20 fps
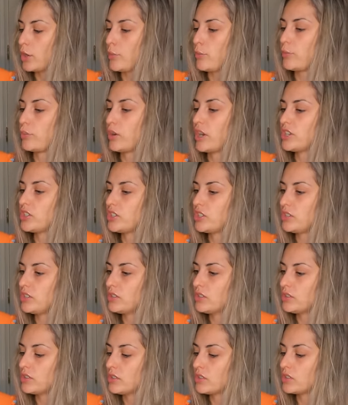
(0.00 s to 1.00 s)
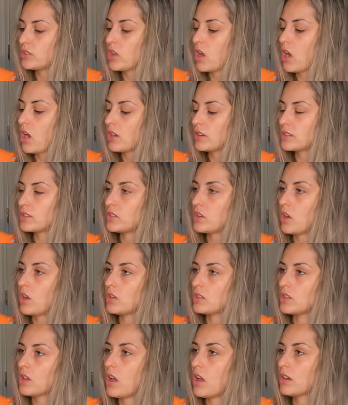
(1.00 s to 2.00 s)
compression socks,
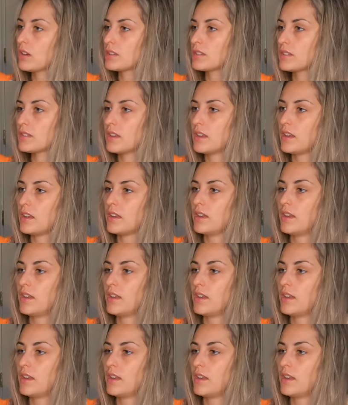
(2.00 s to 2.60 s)
tall socks.